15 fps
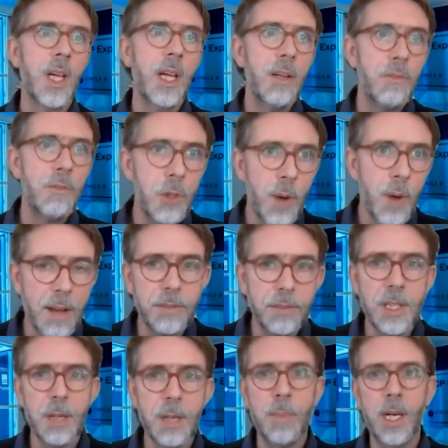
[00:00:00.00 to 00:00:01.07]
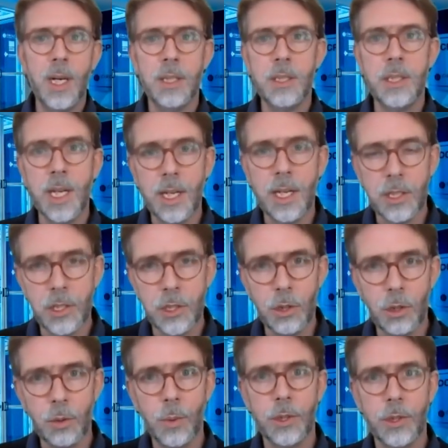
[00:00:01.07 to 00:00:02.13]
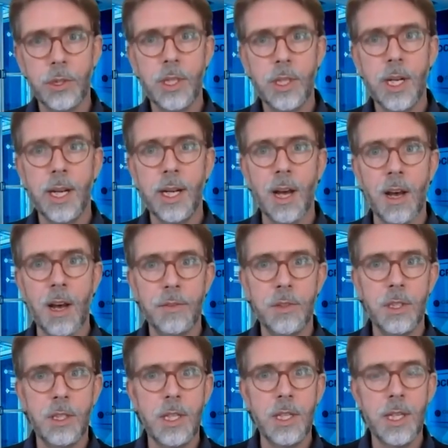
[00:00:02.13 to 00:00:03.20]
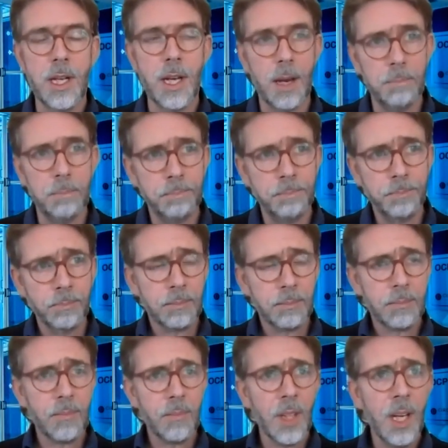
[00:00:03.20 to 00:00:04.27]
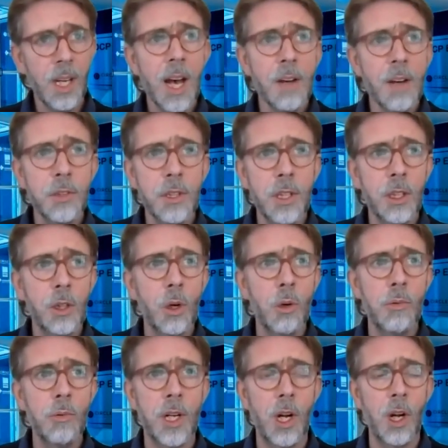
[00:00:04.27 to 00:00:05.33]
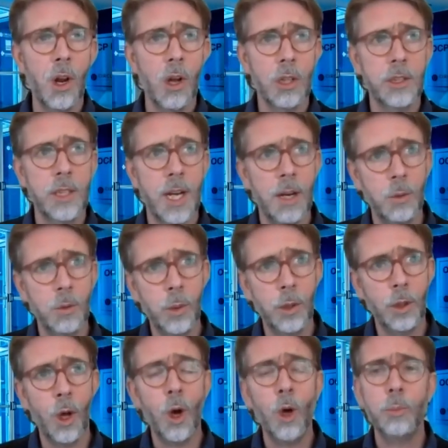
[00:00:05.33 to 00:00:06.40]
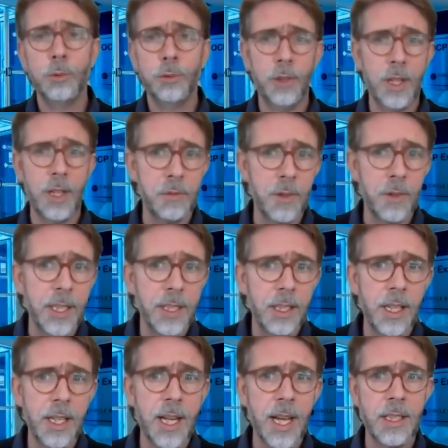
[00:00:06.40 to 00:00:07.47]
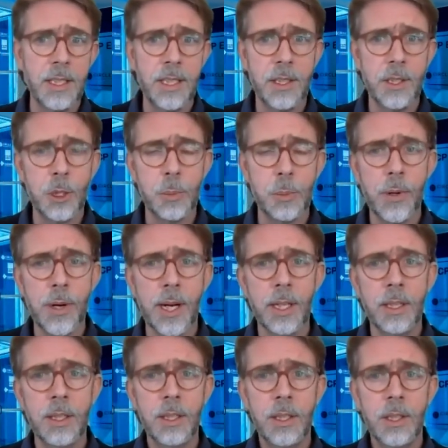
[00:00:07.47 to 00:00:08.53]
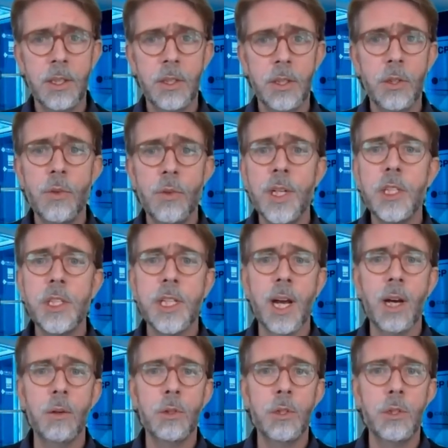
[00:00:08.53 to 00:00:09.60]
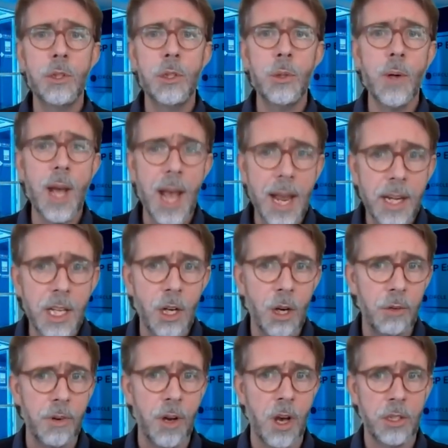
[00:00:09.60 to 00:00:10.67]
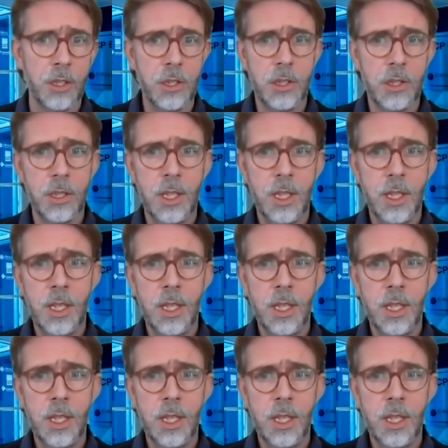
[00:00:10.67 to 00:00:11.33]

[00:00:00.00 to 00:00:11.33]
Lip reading: If you have the ability, and as John was saying, after the COVID lockdown will hopefully finally end in spring, reach out to any of us